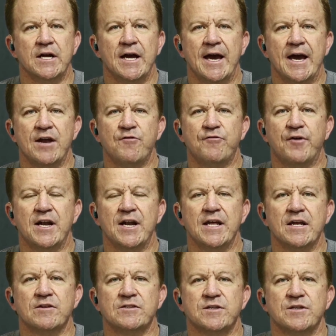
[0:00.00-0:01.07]
And
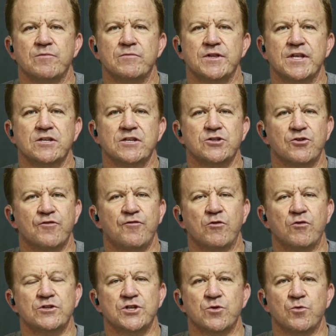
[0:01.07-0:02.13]
finally, something to look
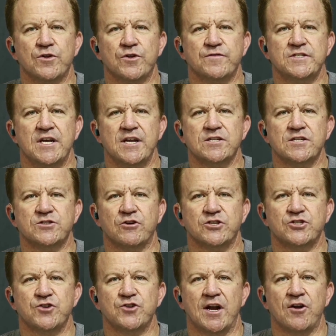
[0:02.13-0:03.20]
forward to in the world of tennis, the
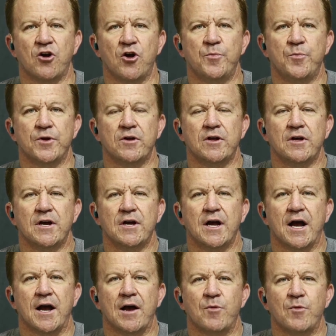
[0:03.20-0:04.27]
Australian Open.
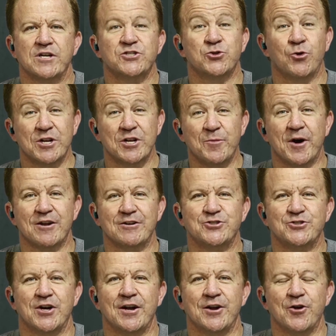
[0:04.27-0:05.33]
Much talked about
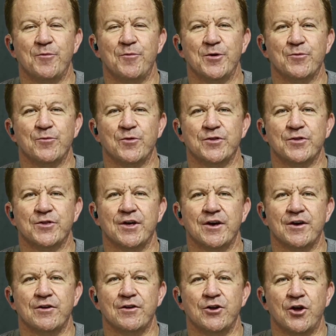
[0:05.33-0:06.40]
Australian Open with
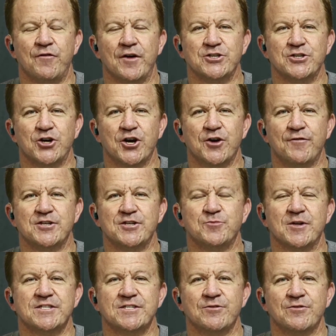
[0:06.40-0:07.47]
Novak Djokovic,
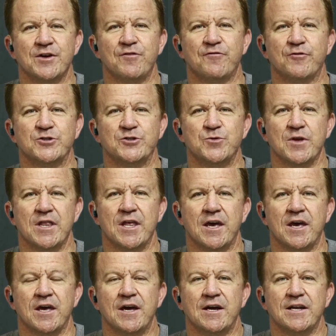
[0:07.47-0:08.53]
but still in full swing
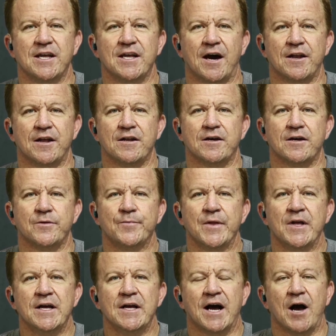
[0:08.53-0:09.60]
there down under.
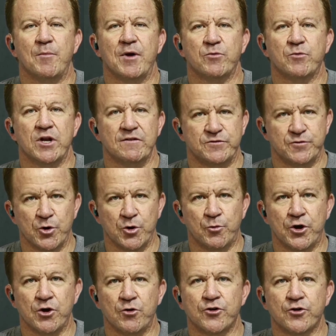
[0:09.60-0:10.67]
I'm Matt Williams for Good
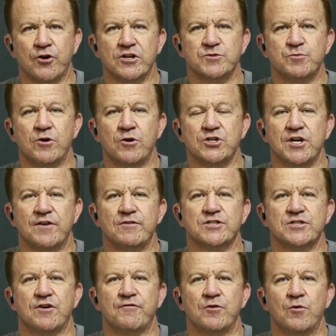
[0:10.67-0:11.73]
Morning North Coast Sport. You have
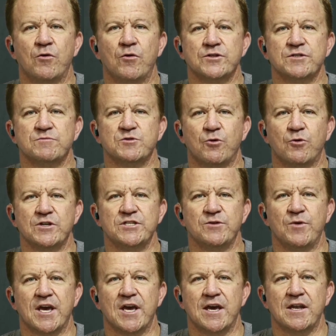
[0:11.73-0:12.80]
yourself an awesome sporting
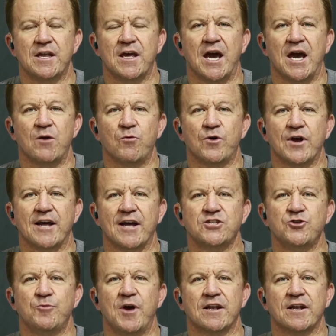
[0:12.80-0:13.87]
weekend, and we'll catch
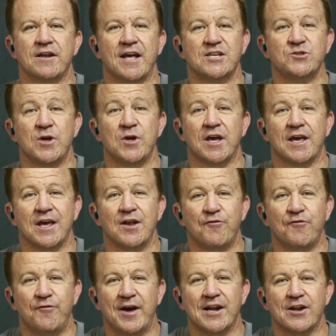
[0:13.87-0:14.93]
you back next week. In
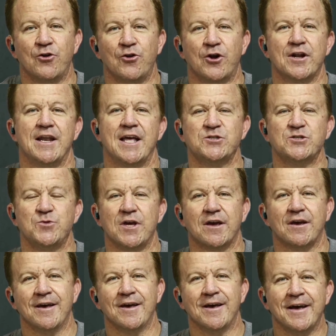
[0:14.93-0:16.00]
fact, not next
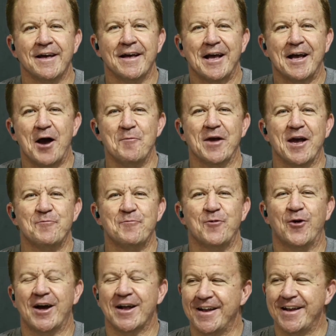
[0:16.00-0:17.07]
week. Coming up
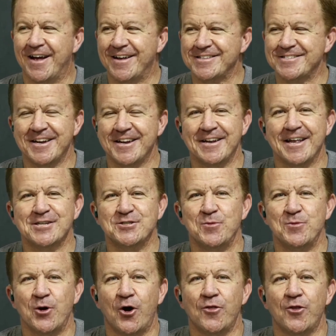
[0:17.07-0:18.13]
right now, sitting next to
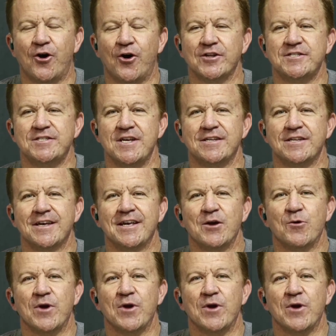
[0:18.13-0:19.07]
me on the hot seat, we